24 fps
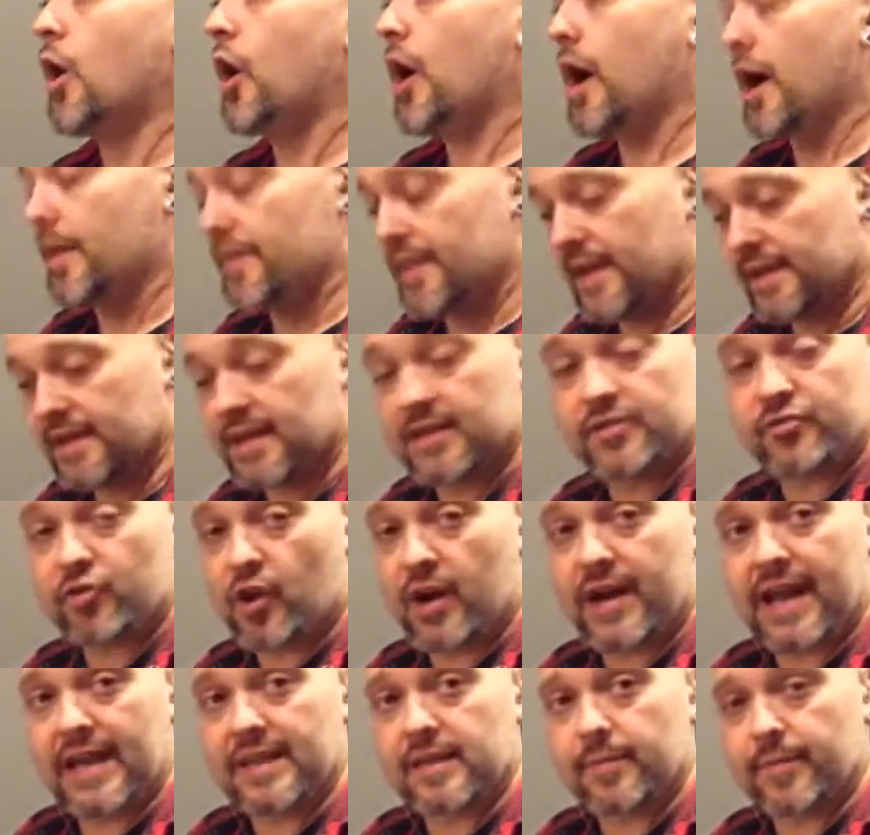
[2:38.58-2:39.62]
and then try
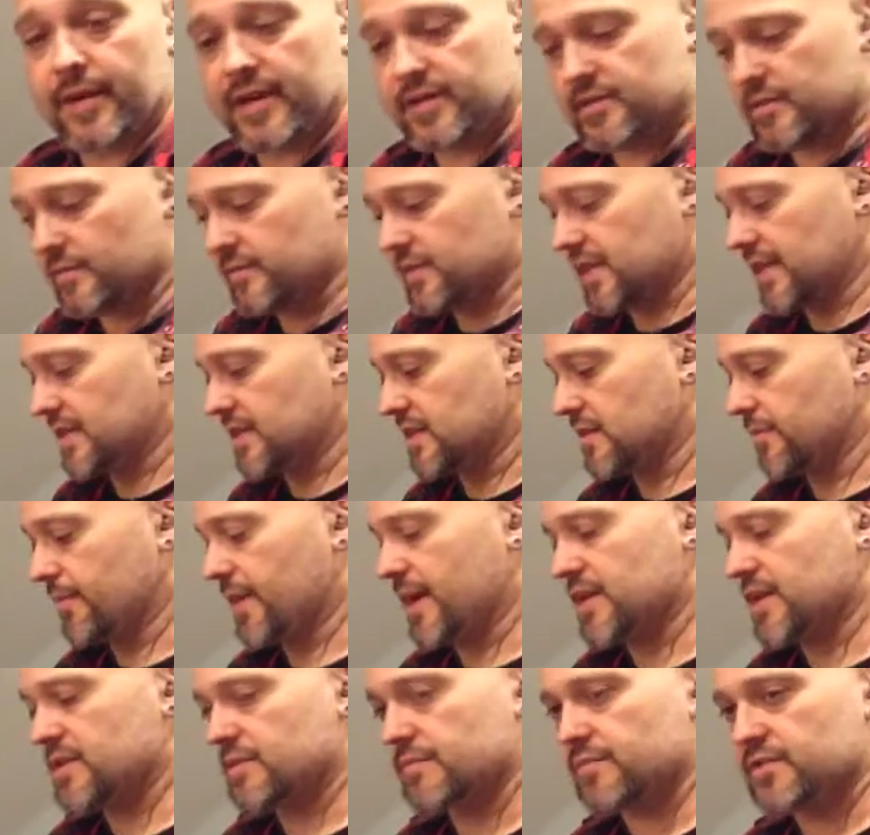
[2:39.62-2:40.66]
and add the bass drums later. The
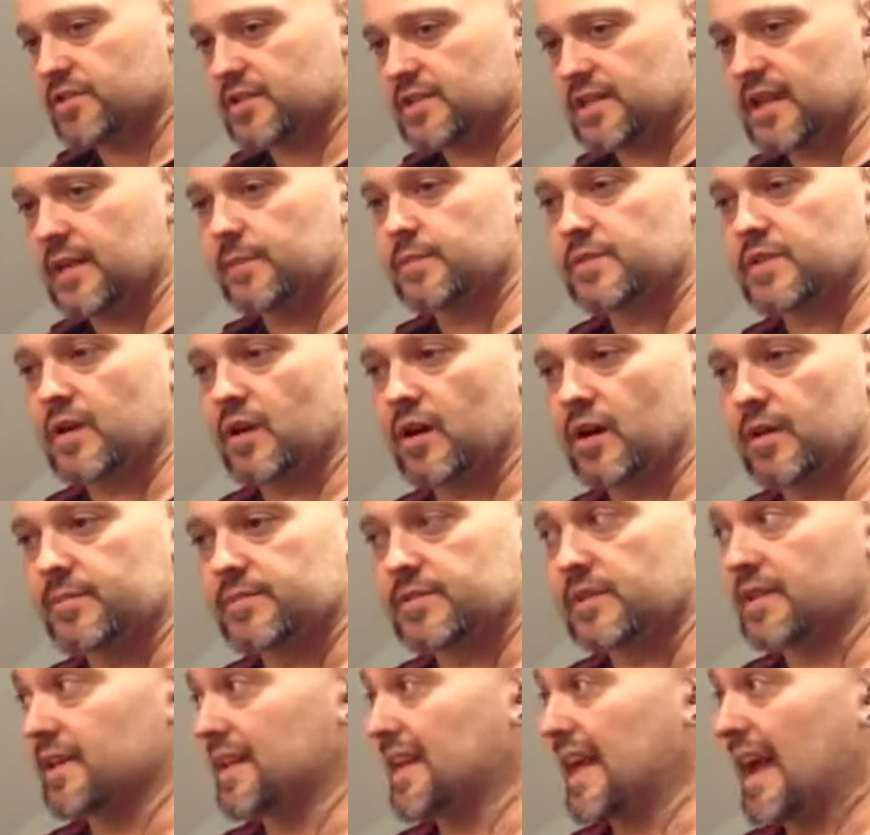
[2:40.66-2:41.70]
bass drums just keep time, so
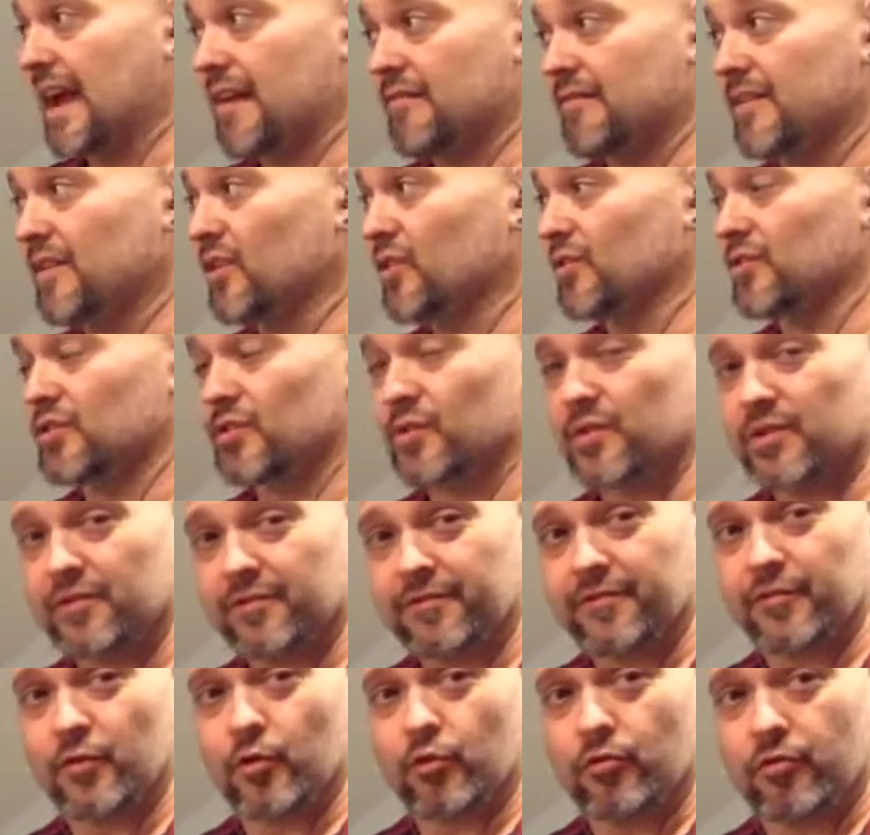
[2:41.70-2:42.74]
they're carrying on doing the
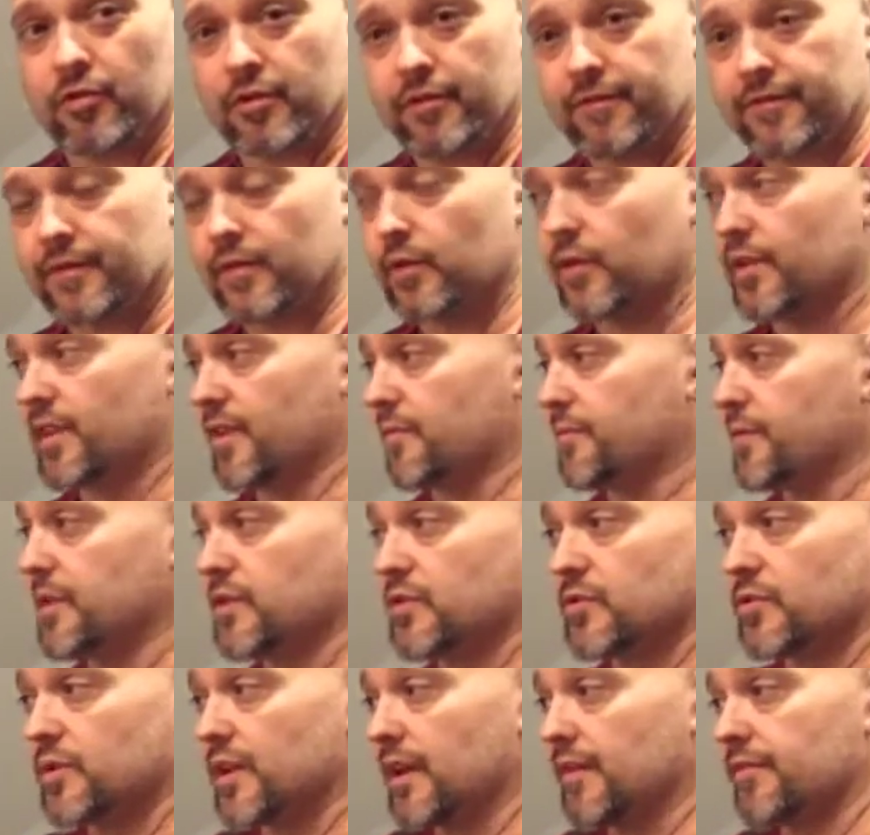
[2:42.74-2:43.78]
4 on the floor. They've been
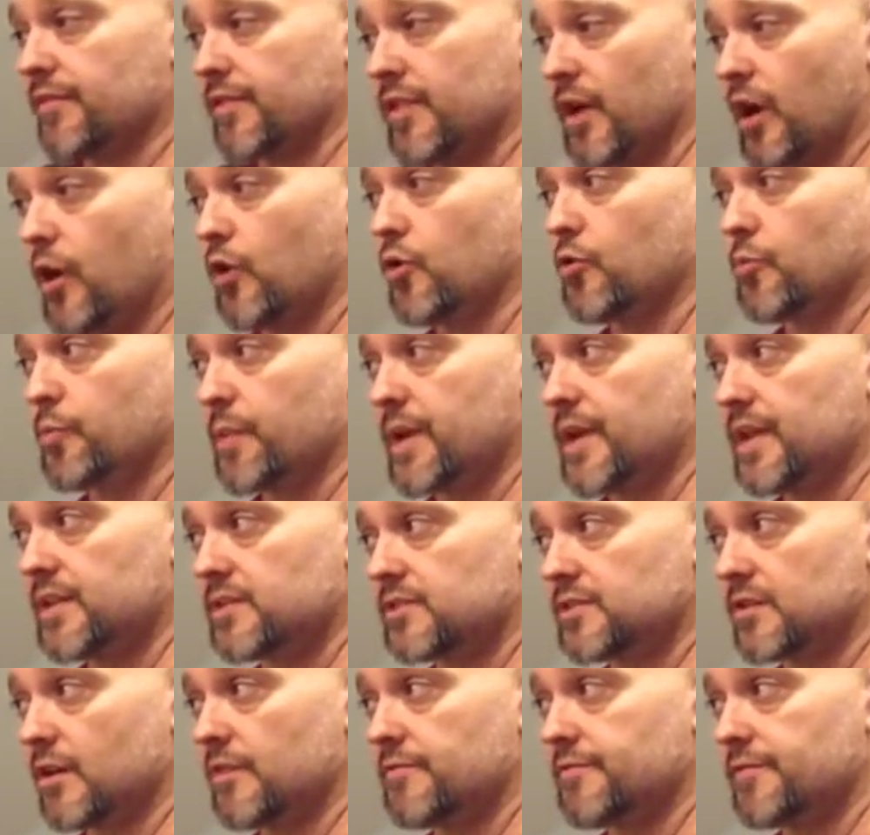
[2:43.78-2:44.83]
doing it for the whole piece
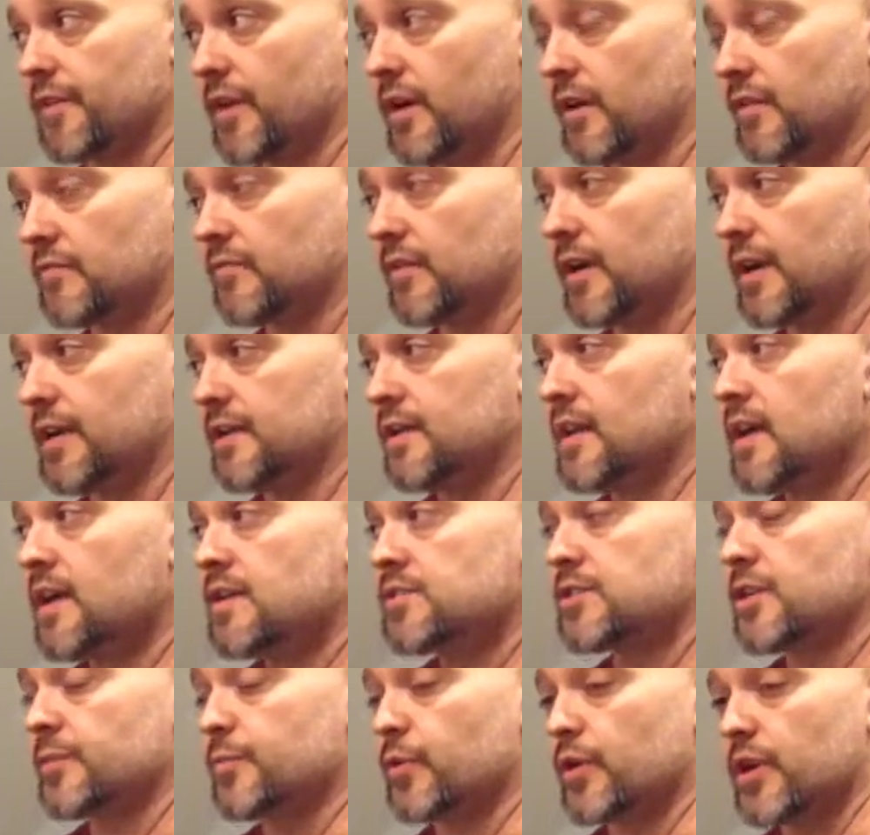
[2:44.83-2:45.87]
so far, right?
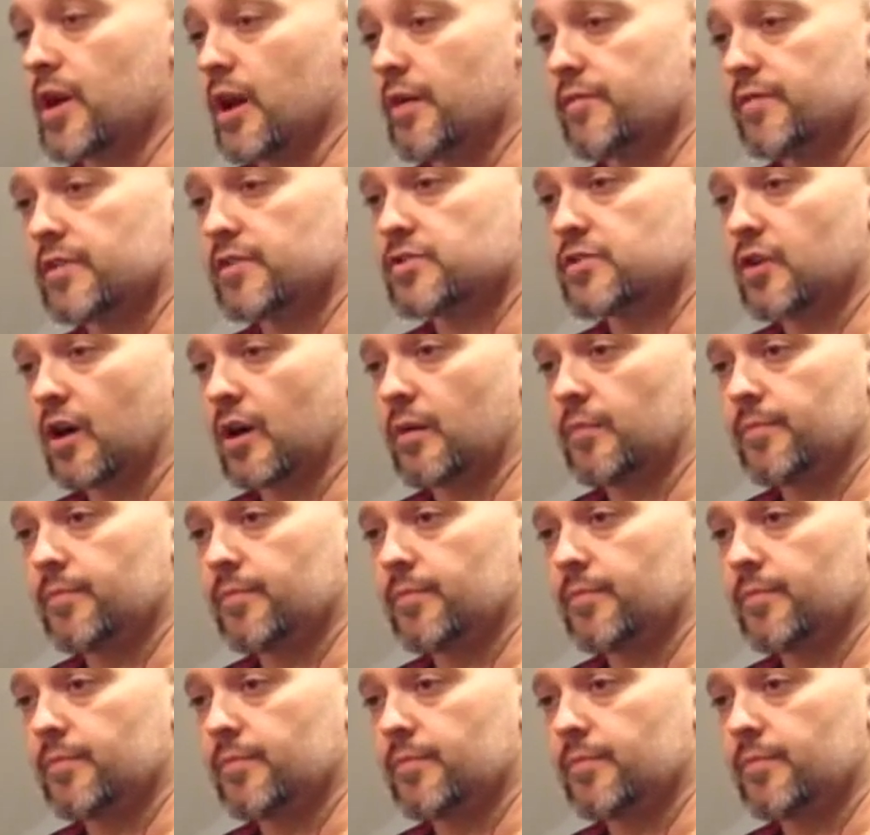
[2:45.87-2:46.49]
So you put it over the top